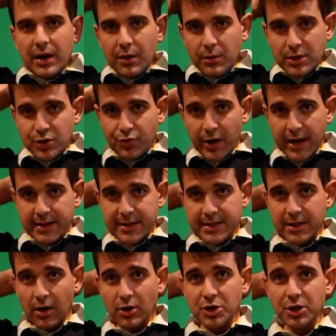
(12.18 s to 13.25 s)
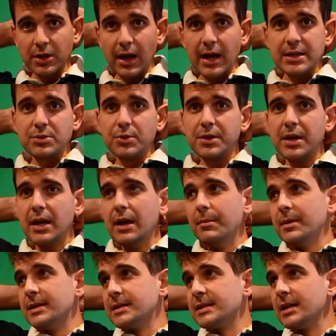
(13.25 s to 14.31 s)
and it was great to socialize with
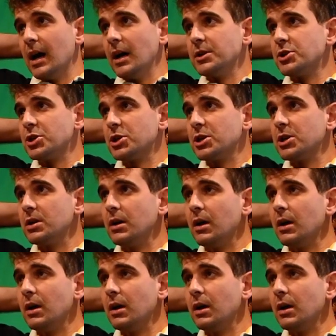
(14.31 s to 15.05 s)
him and such.